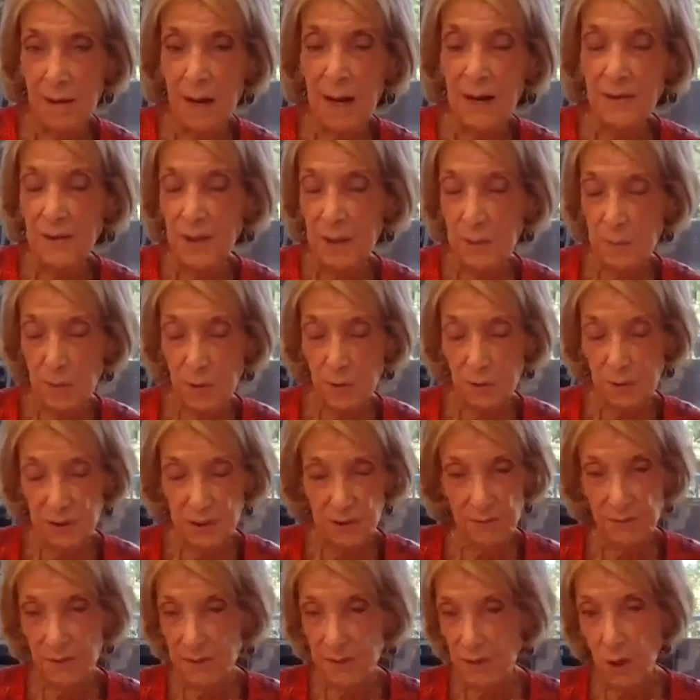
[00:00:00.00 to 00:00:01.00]
I think
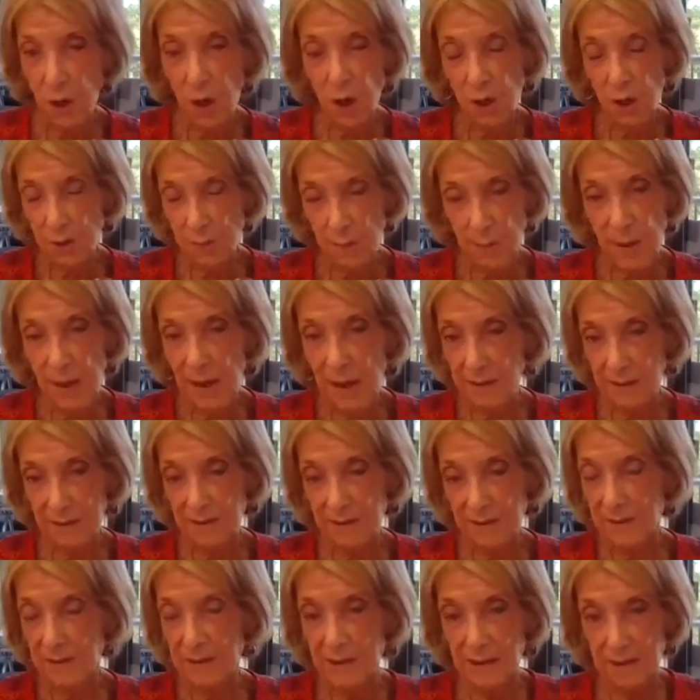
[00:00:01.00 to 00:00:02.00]
most of us
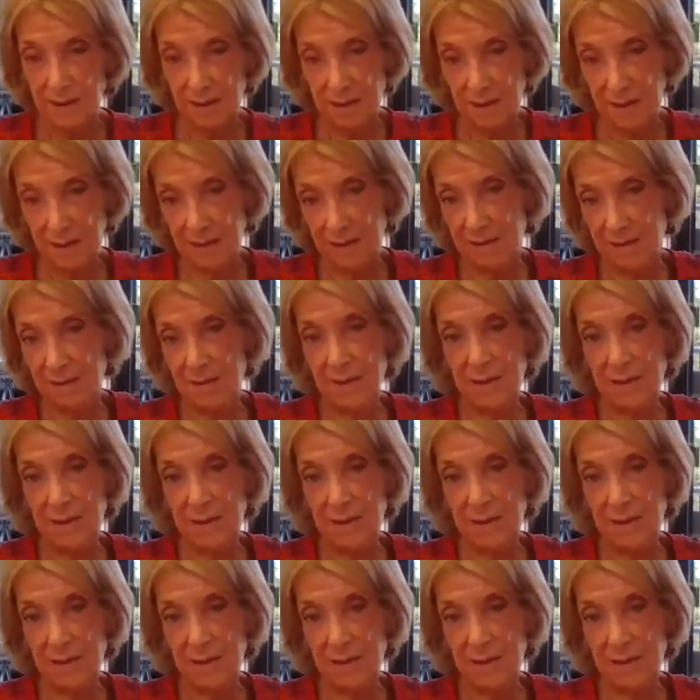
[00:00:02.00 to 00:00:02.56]
automatically think